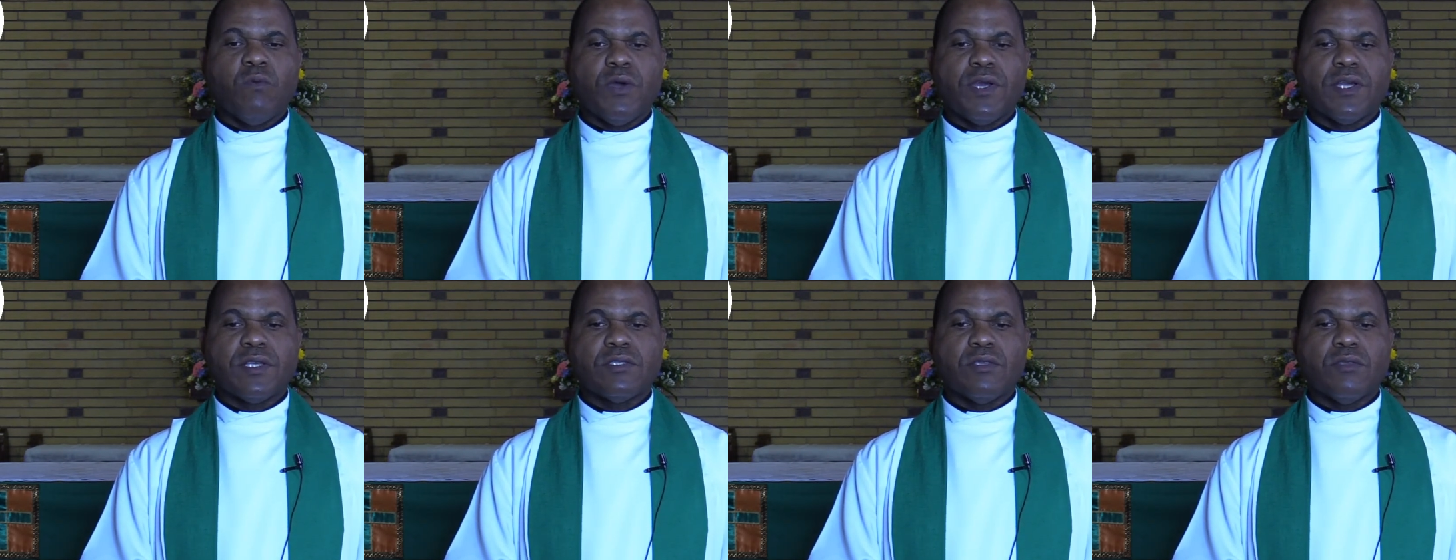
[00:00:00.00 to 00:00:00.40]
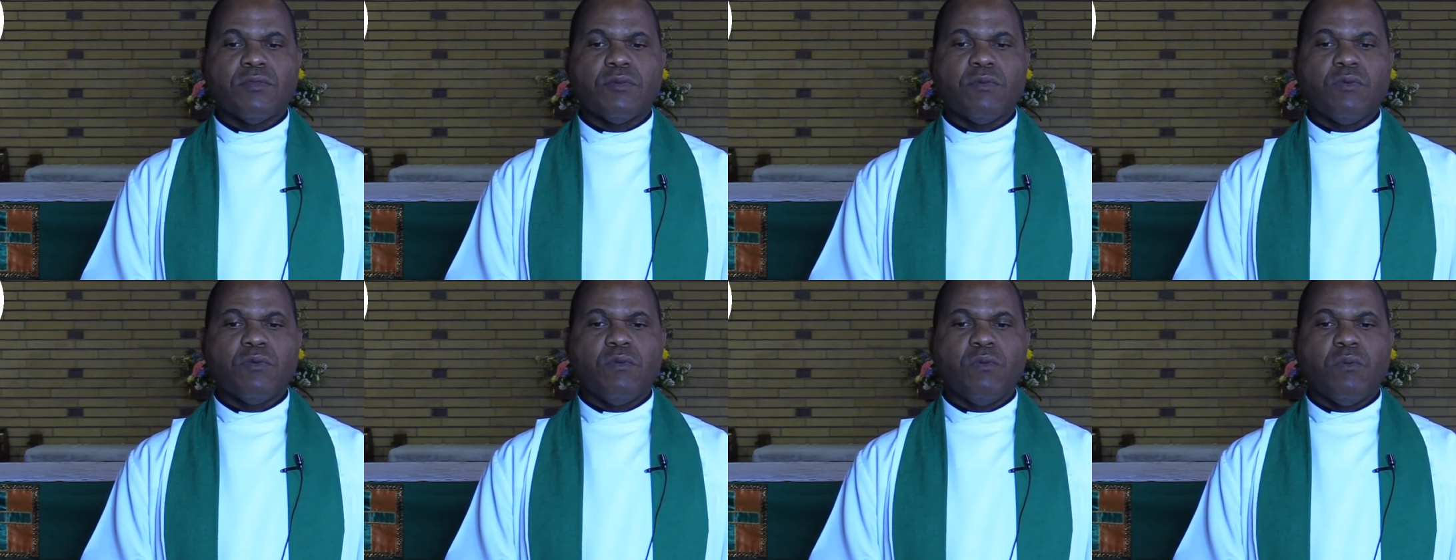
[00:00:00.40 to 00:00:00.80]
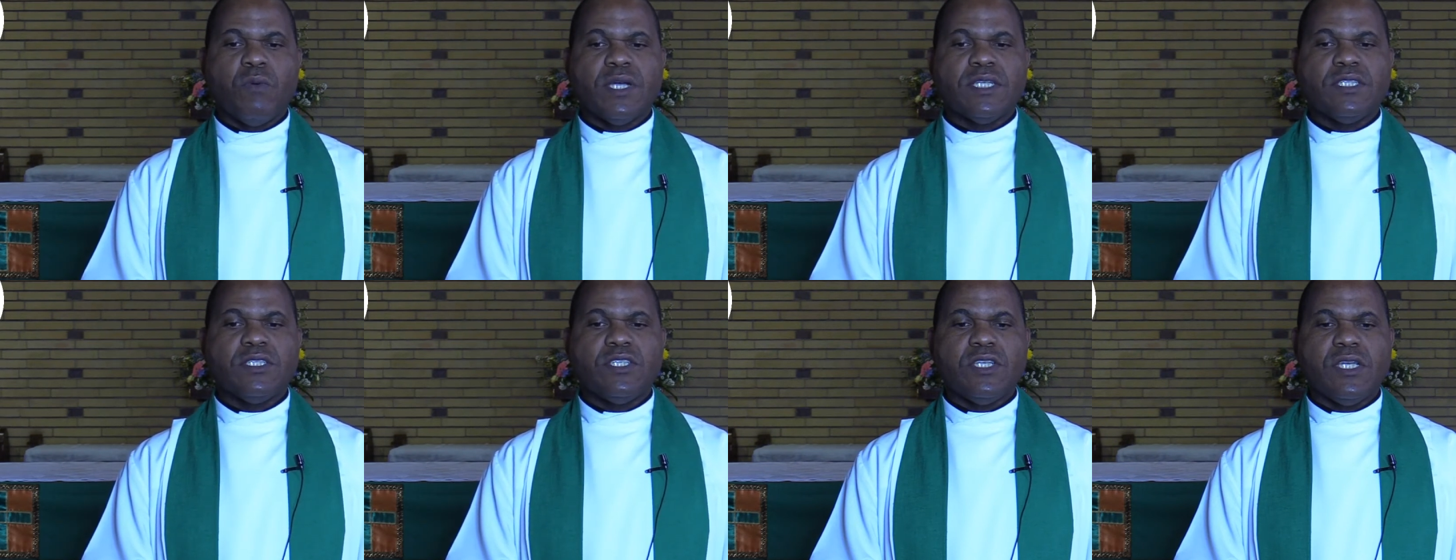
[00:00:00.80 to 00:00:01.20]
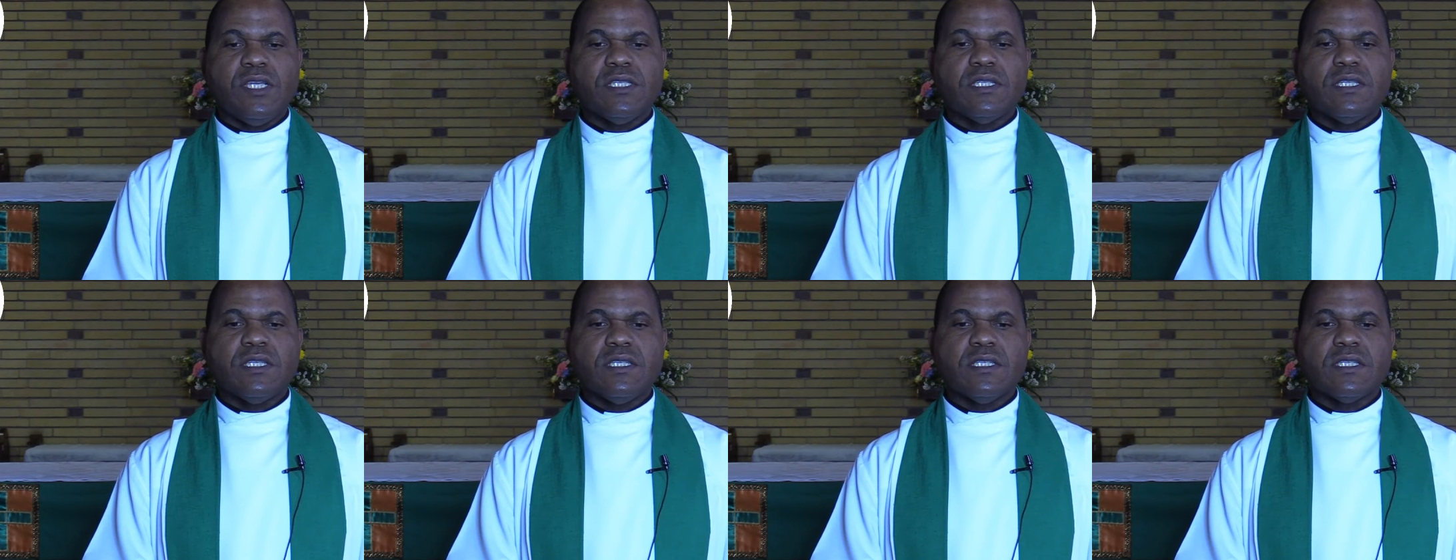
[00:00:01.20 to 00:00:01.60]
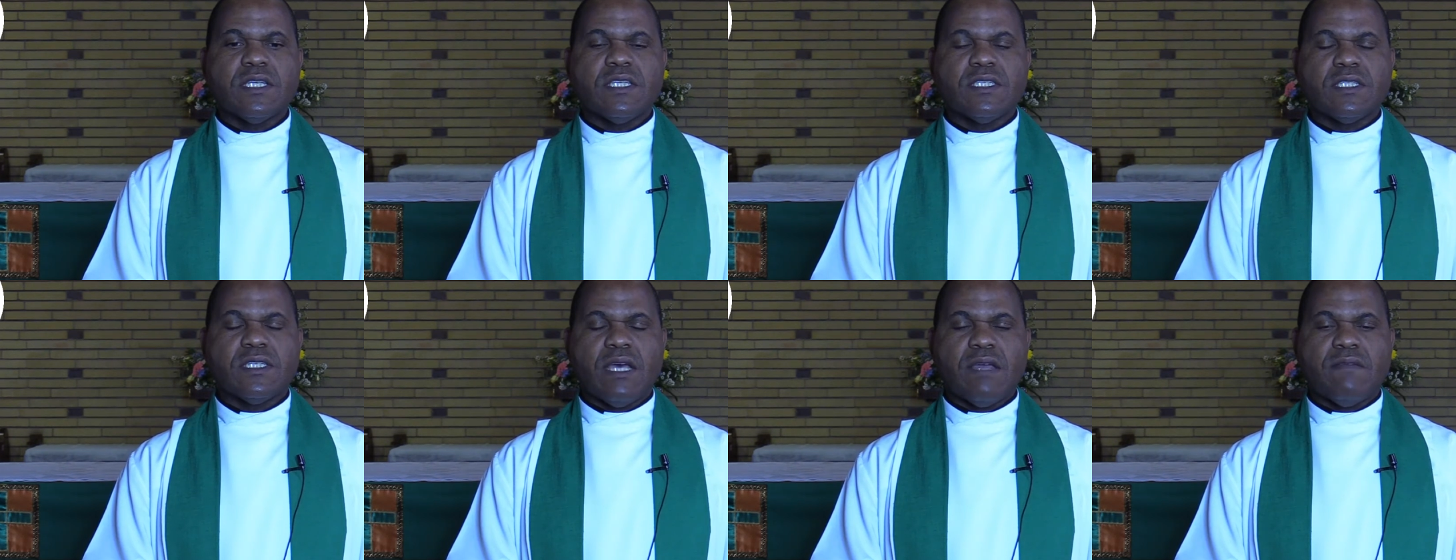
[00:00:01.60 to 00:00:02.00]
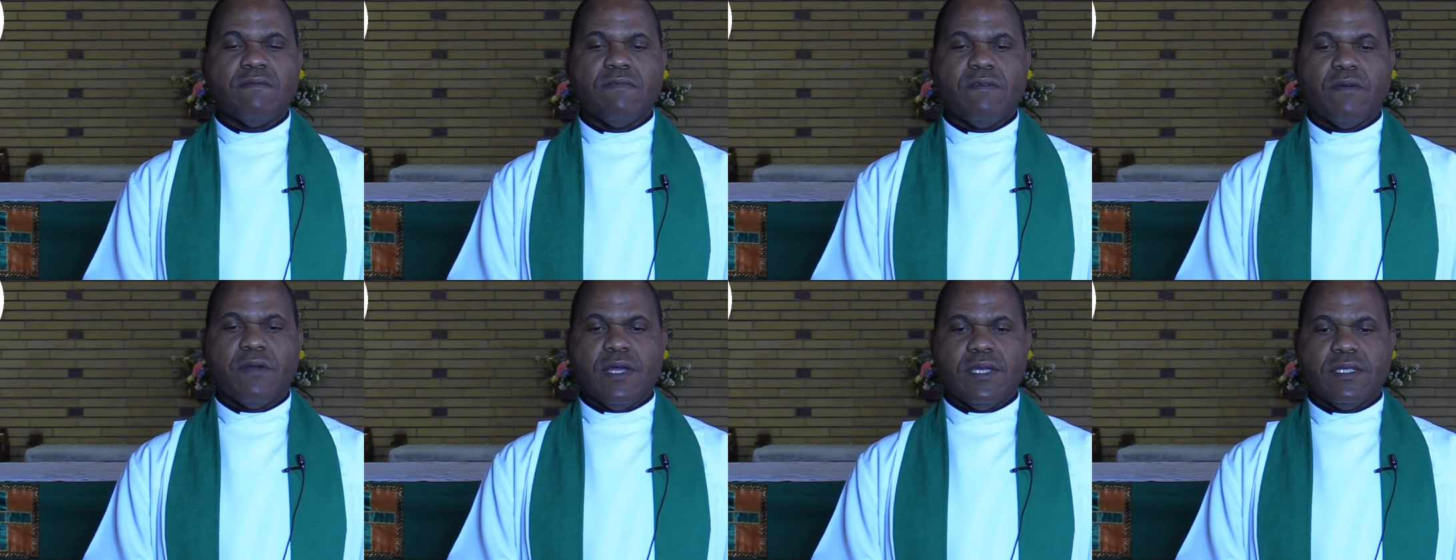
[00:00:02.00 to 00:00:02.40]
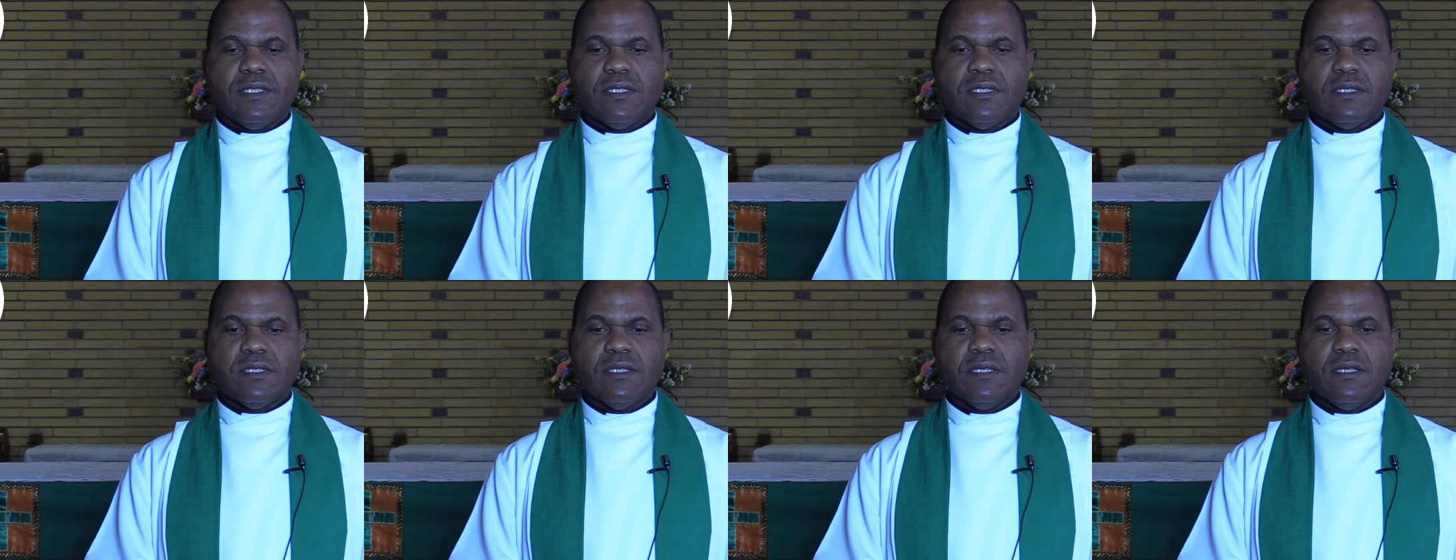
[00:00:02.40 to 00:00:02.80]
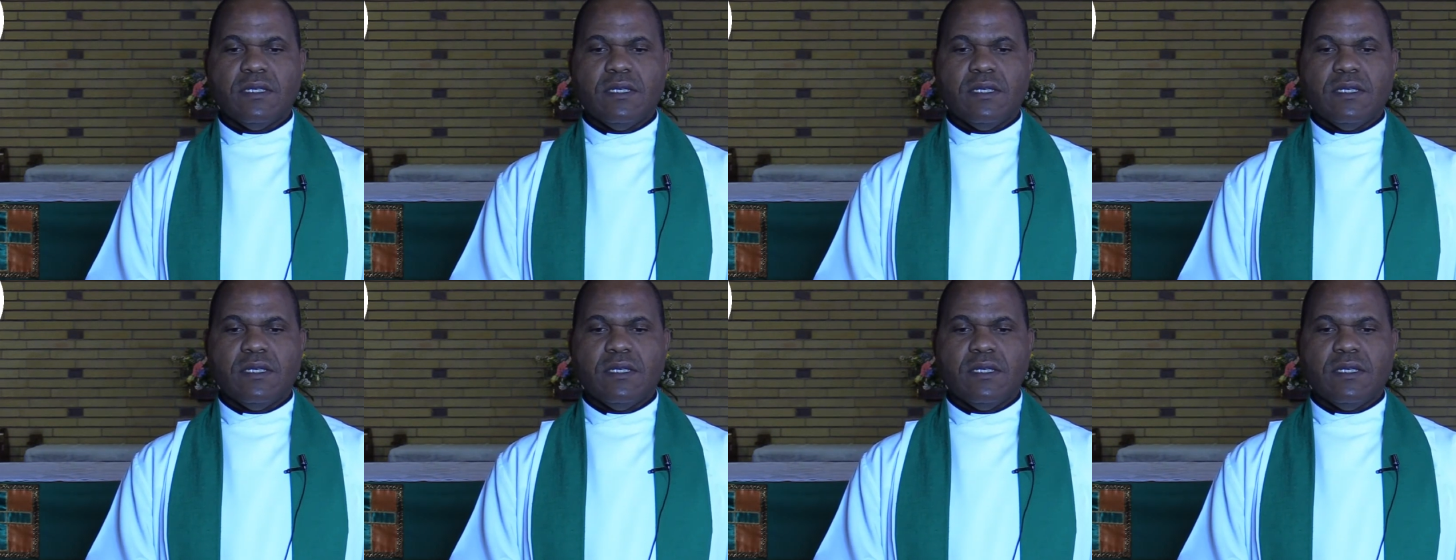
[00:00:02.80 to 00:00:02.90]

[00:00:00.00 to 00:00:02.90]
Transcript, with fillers: works through what Jesus has done for us,